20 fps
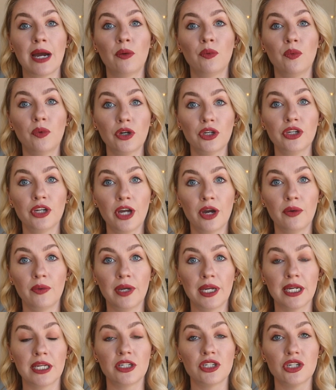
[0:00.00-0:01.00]
I would
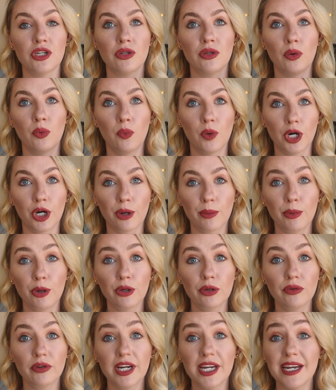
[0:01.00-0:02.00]
go into the
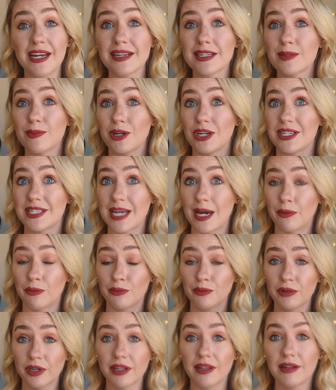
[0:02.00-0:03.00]
workbook readings because I
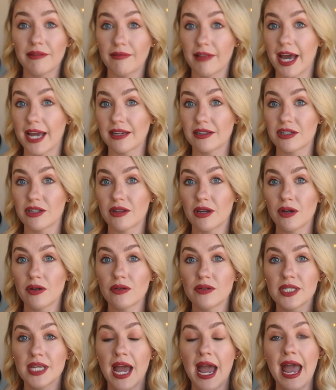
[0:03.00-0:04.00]
really liked
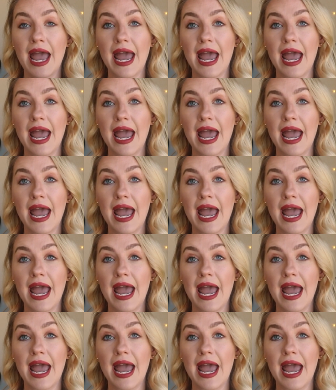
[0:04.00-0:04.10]
those,